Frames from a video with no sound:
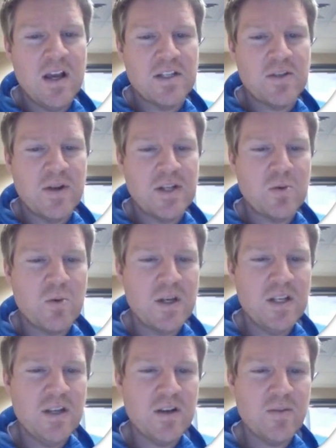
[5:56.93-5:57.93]
So in a
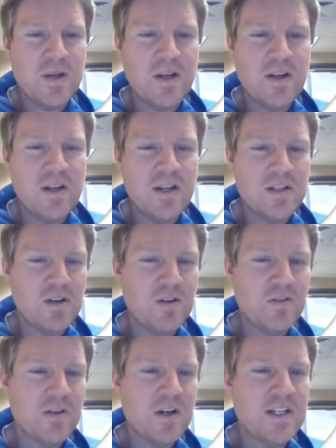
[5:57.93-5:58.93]
20-year period, it's
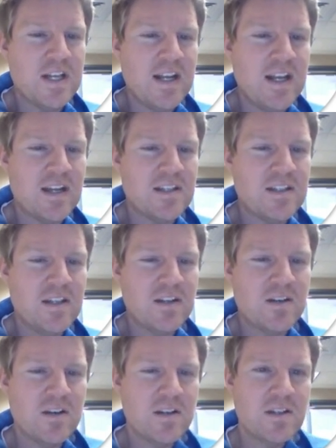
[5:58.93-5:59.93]
over a 10x
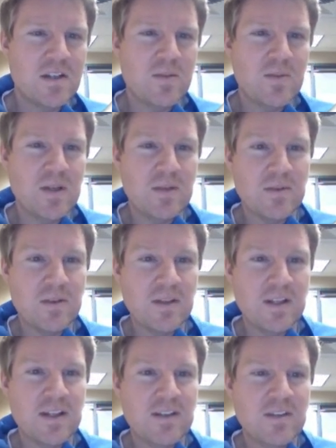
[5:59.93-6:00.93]
increase in the people
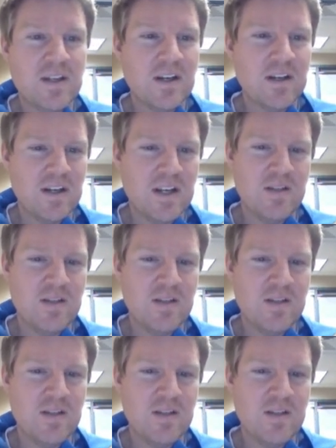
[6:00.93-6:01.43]
that live there.